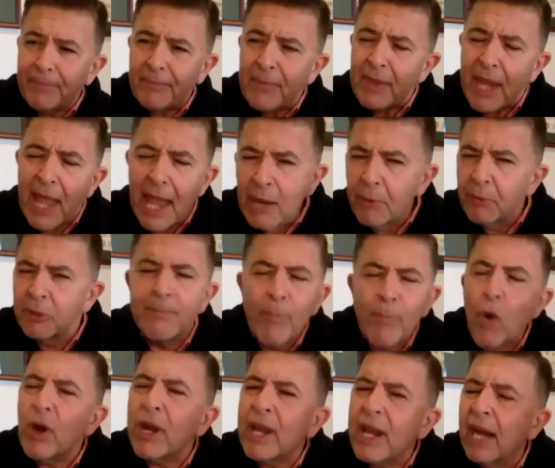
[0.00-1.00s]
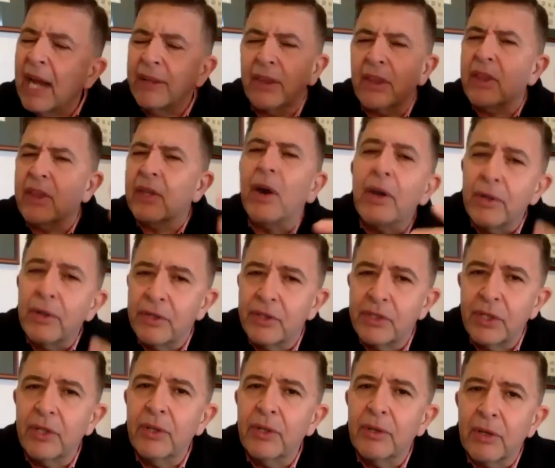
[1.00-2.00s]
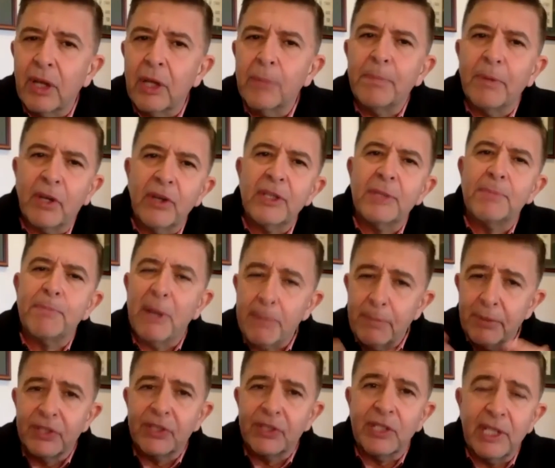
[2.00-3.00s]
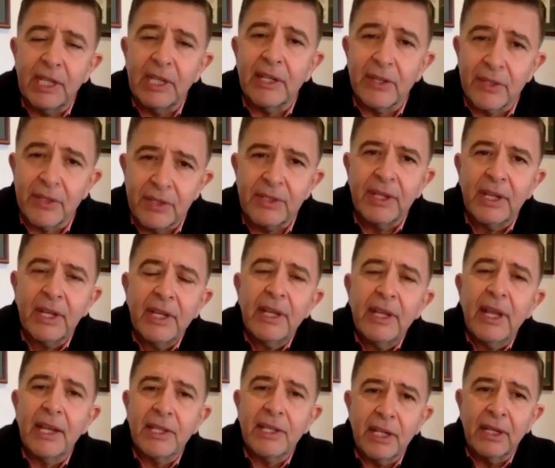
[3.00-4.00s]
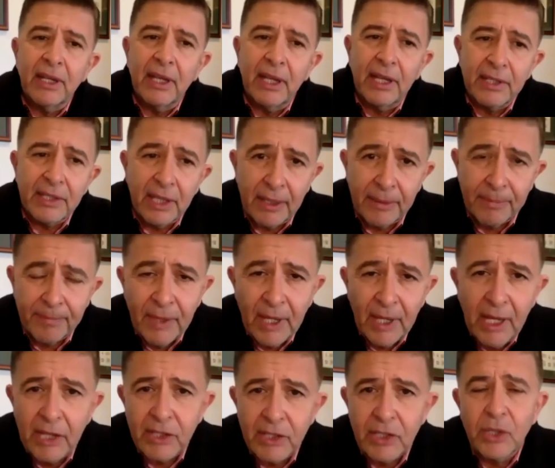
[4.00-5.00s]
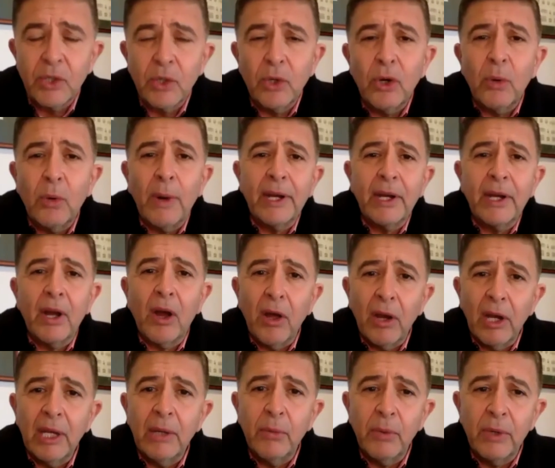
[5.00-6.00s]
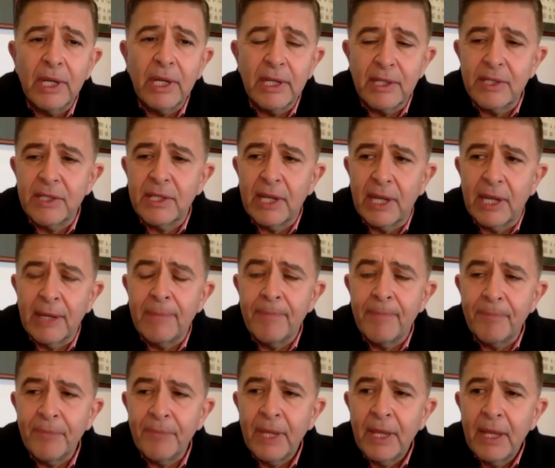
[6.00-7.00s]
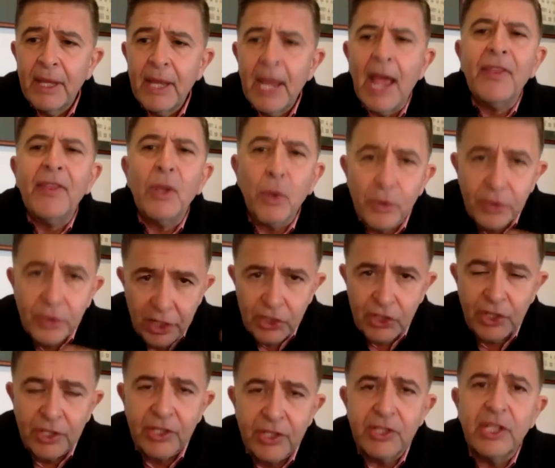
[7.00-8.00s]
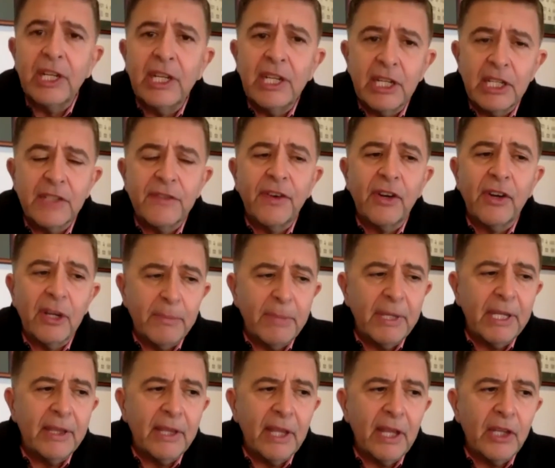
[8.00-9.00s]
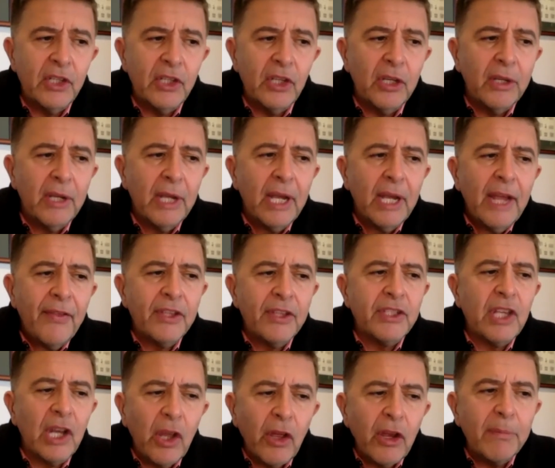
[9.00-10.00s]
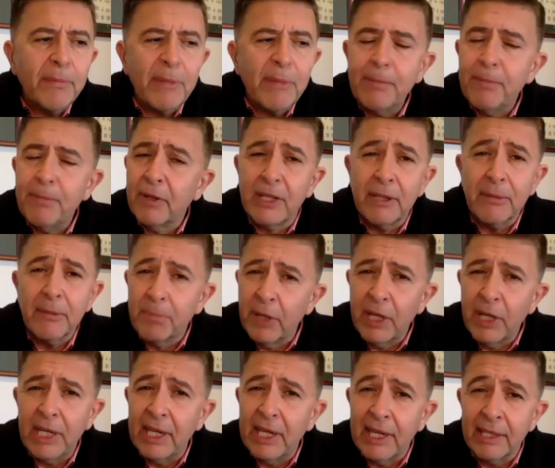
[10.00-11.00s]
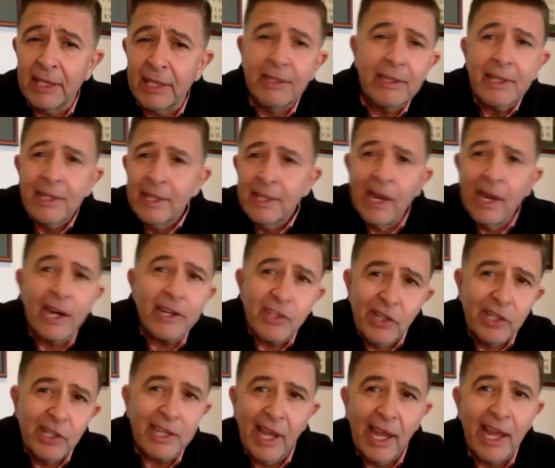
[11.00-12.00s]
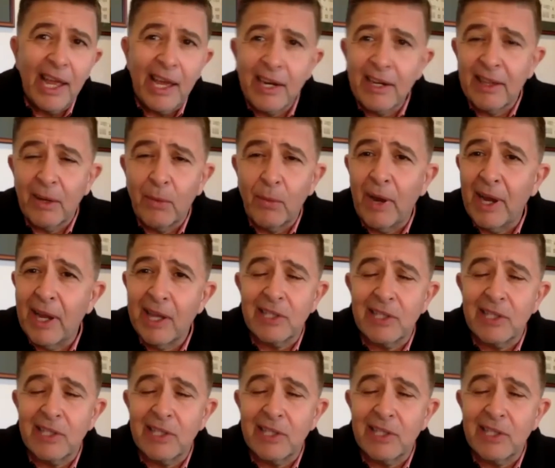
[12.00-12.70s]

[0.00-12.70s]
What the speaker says: and it was more cutthroat too, because people see it as a doorway to Hollywood. It's and the audition scene is very big there too. There's a lot of people competing and nudging you out of the way.